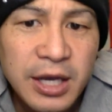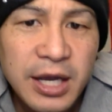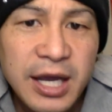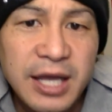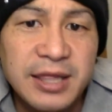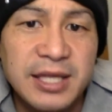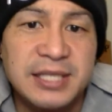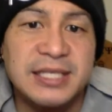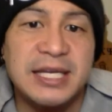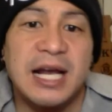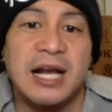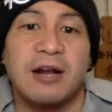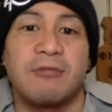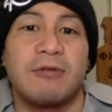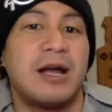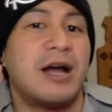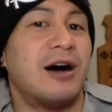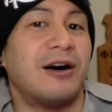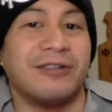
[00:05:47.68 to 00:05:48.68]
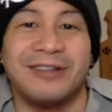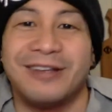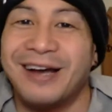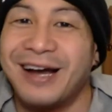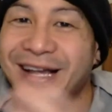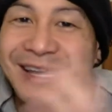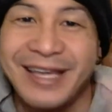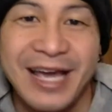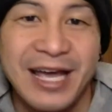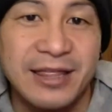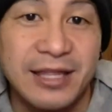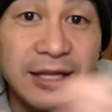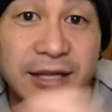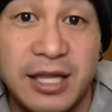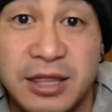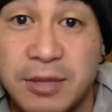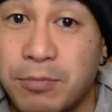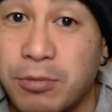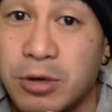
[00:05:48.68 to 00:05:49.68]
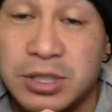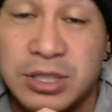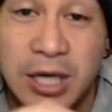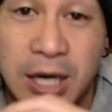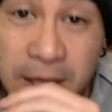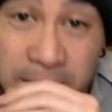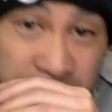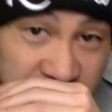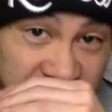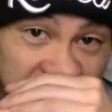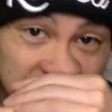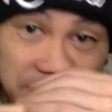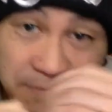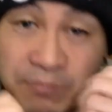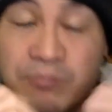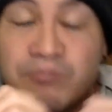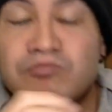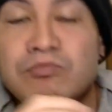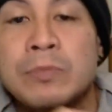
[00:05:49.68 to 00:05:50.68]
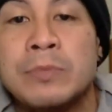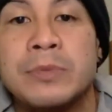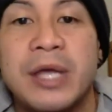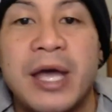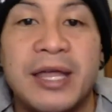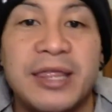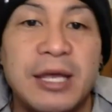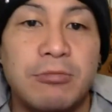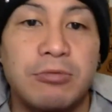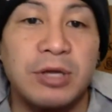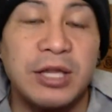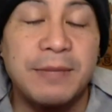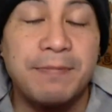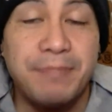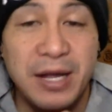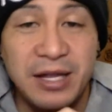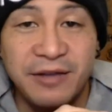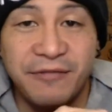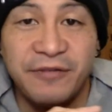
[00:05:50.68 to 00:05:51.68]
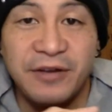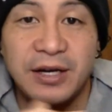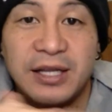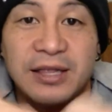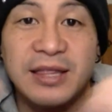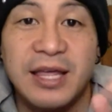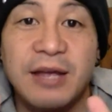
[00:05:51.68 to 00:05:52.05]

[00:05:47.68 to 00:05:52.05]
In the second round, again, they let the board talk to them and they really benefited.